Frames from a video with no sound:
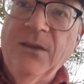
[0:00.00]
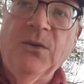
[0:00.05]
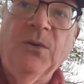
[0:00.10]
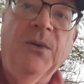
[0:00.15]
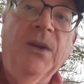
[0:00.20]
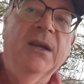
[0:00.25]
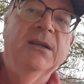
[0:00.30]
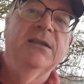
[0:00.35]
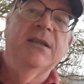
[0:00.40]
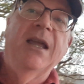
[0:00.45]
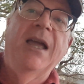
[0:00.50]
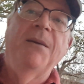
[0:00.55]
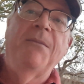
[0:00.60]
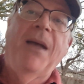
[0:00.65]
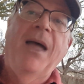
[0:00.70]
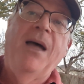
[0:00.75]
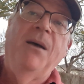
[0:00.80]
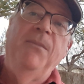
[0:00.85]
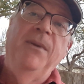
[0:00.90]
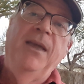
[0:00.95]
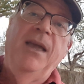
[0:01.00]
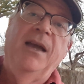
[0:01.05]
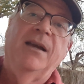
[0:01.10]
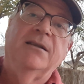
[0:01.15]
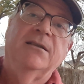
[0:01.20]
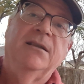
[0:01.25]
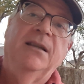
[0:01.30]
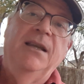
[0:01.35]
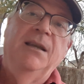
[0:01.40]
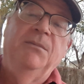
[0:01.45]
So next time I'll be
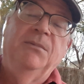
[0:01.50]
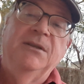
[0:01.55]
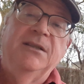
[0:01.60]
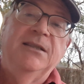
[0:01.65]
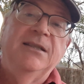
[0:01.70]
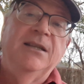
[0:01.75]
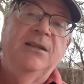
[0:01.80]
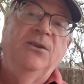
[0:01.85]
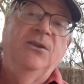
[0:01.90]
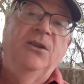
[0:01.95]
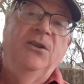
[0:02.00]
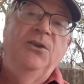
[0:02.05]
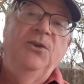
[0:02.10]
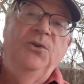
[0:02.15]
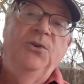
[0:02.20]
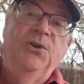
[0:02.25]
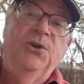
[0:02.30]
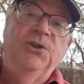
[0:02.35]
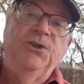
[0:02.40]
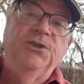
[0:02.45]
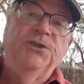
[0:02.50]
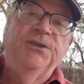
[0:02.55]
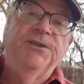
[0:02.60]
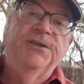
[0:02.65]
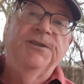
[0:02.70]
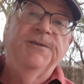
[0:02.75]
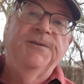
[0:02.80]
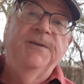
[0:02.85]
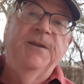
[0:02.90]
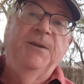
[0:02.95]
actually able to sit on the new
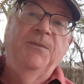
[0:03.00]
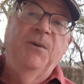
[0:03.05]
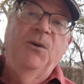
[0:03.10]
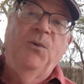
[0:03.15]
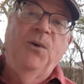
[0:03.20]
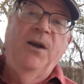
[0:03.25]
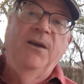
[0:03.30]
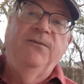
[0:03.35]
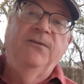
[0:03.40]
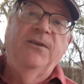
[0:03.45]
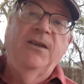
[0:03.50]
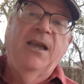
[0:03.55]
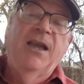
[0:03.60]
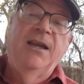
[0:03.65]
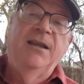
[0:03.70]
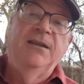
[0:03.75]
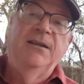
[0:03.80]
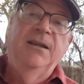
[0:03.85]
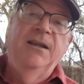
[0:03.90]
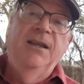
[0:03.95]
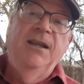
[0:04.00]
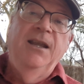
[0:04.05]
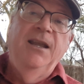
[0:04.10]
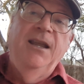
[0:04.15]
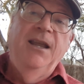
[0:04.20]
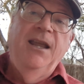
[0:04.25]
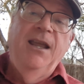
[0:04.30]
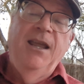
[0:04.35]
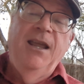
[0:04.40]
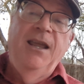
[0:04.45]
cushions that my wife got
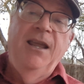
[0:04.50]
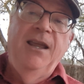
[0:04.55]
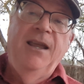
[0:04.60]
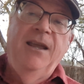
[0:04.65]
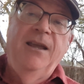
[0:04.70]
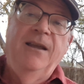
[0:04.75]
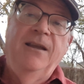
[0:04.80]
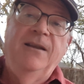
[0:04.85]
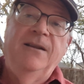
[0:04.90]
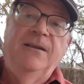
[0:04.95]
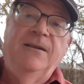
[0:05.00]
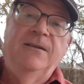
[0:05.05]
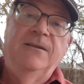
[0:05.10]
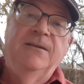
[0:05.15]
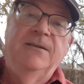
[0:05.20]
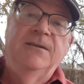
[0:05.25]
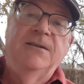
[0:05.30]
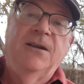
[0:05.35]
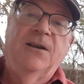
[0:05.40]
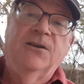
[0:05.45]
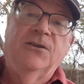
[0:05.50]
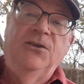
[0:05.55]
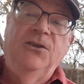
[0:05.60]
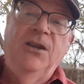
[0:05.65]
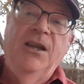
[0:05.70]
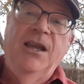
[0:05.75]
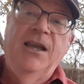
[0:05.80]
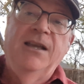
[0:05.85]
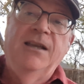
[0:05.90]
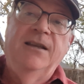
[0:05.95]
and talk to
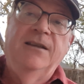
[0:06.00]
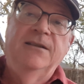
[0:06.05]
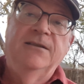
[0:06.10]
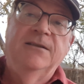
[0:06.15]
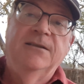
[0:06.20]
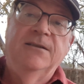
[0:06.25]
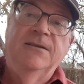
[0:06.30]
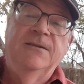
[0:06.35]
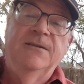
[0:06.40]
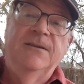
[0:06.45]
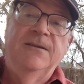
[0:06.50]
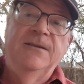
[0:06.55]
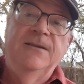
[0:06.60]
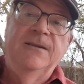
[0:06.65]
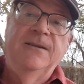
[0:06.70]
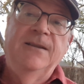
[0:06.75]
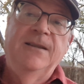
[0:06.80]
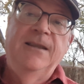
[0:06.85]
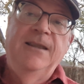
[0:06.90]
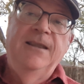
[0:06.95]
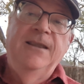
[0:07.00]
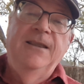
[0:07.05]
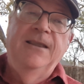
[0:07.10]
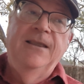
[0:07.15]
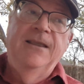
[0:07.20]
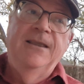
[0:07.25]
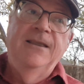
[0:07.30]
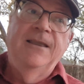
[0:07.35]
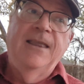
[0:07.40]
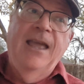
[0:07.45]
you guys
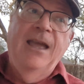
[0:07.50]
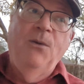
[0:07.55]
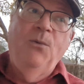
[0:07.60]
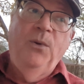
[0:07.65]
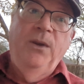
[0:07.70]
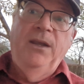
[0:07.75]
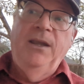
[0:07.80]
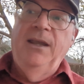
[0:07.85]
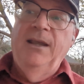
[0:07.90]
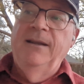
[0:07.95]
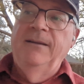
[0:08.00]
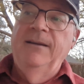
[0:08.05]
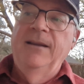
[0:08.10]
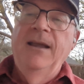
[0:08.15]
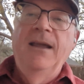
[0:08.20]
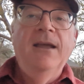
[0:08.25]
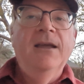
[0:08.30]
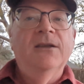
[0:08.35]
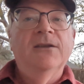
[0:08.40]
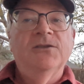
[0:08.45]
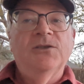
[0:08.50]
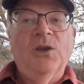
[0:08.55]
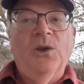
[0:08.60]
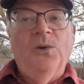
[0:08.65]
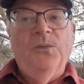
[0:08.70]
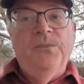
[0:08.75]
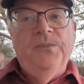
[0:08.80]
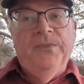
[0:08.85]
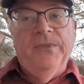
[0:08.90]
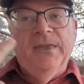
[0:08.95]
that weekend.
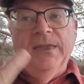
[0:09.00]
So